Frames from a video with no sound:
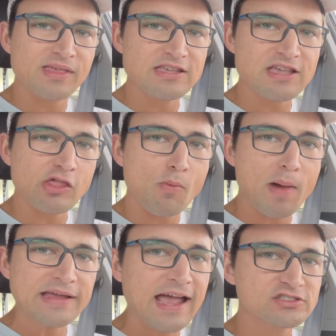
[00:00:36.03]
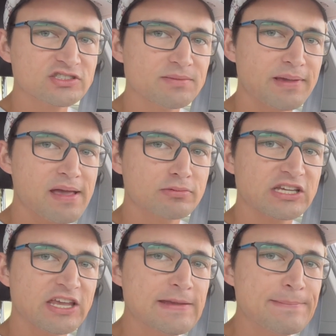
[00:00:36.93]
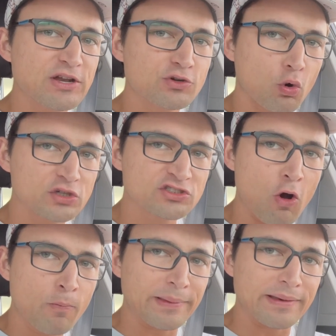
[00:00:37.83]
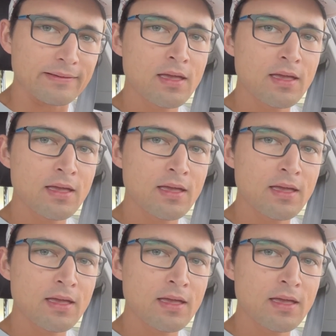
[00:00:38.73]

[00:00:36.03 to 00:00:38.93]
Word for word: that Yellow might actually be able to keep their doors open.